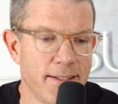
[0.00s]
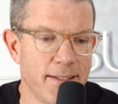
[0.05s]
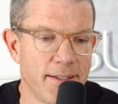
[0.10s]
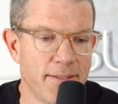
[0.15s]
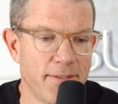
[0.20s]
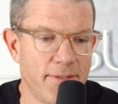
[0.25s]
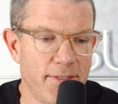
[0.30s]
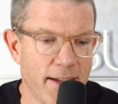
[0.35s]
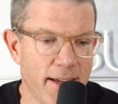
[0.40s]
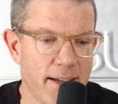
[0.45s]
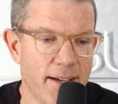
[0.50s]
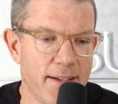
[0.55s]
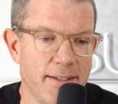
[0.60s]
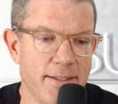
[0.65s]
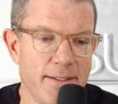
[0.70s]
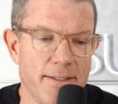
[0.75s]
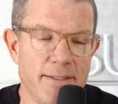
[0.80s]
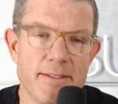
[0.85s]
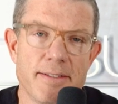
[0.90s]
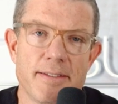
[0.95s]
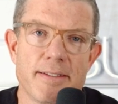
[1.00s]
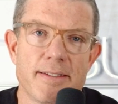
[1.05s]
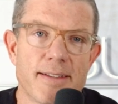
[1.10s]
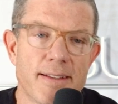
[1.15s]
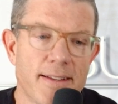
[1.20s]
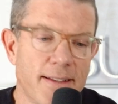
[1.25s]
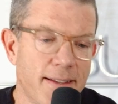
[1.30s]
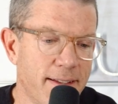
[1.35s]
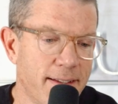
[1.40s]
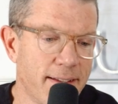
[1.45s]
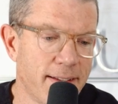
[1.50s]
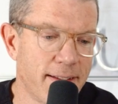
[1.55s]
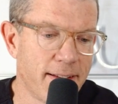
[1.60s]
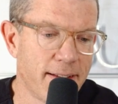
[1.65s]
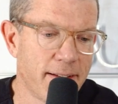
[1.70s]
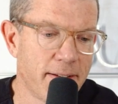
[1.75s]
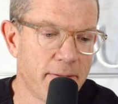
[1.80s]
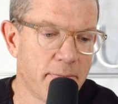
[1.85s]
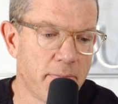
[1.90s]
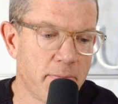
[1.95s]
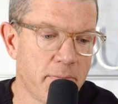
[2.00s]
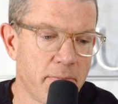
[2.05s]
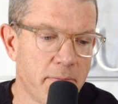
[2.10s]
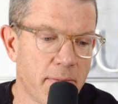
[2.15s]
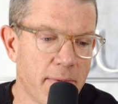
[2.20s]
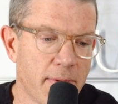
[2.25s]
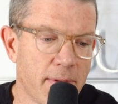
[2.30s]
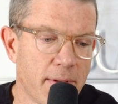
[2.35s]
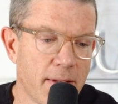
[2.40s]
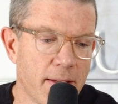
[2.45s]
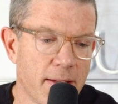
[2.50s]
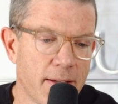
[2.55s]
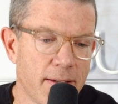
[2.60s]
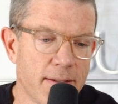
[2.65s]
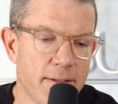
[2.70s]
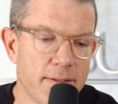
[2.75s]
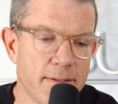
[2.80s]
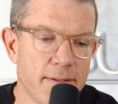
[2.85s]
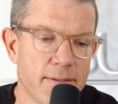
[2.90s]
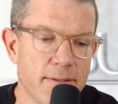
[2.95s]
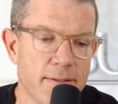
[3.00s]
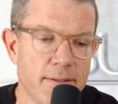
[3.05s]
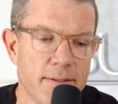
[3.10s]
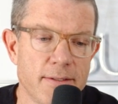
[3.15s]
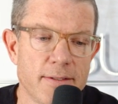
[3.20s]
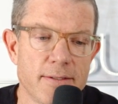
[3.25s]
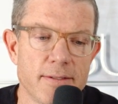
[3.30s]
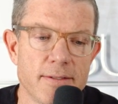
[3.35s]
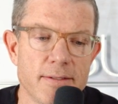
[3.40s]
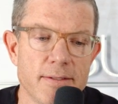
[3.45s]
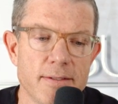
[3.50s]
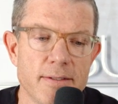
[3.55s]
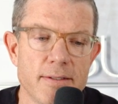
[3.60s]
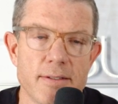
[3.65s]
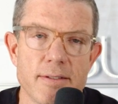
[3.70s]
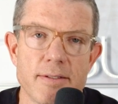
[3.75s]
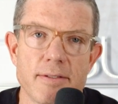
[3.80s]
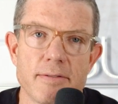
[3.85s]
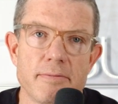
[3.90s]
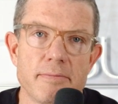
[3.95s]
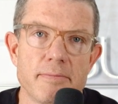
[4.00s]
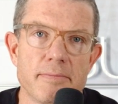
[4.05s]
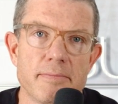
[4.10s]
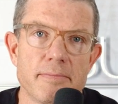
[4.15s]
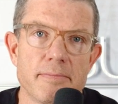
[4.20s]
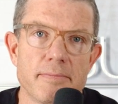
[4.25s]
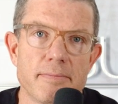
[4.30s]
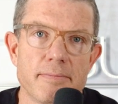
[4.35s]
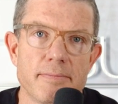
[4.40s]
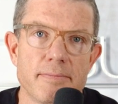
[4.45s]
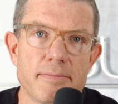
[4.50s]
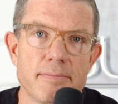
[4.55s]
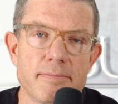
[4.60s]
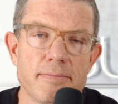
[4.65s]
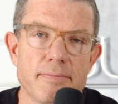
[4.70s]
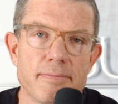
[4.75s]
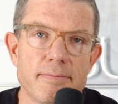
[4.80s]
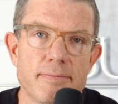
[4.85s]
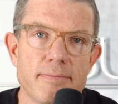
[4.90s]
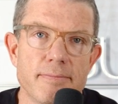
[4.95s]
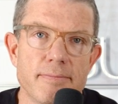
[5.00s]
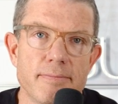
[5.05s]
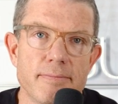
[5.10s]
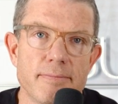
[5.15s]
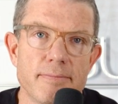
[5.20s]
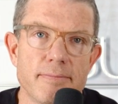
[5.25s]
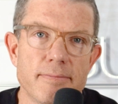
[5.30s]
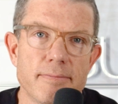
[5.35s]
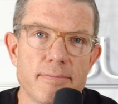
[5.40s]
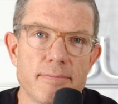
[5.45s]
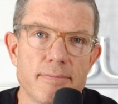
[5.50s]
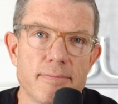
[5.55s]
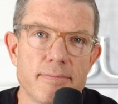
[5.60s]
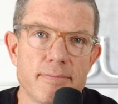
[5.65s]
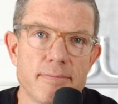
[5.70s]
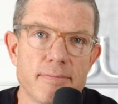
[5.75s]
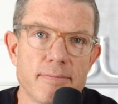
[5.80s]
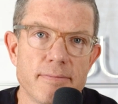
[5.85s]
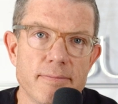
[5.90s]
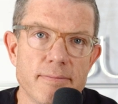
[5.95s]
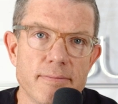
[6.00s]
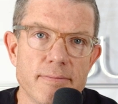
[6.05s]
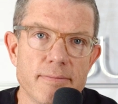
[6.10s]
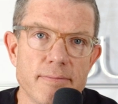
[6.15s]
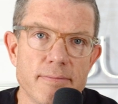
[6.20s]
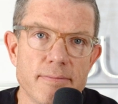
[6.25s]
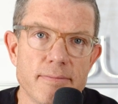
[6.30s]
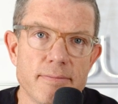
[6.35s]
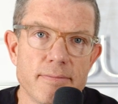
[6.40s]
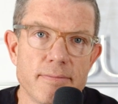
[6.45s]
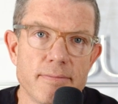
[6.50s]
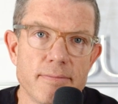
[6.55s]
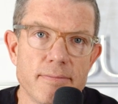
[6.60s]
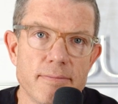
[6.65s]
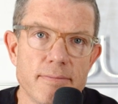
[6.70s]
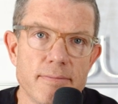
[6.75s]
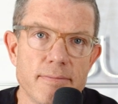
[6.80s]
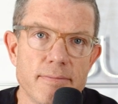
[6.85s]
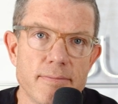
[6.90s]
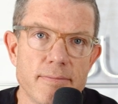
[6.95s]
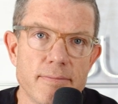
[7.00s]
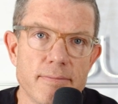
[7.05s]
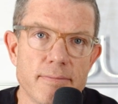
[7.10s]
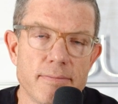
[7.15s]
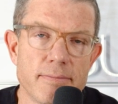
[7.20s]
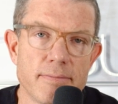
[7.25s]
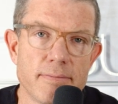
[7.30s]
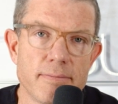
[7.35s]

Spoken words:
(not speaking)